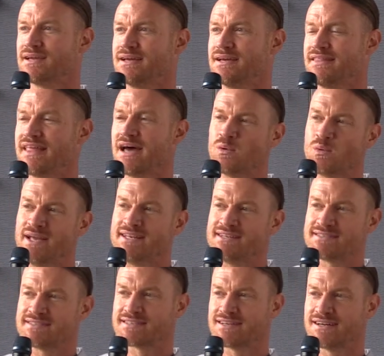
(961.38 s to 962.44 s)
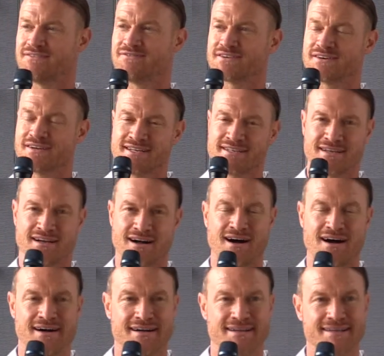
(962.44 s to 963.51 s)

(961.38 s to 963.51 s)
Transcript: that we discover in God,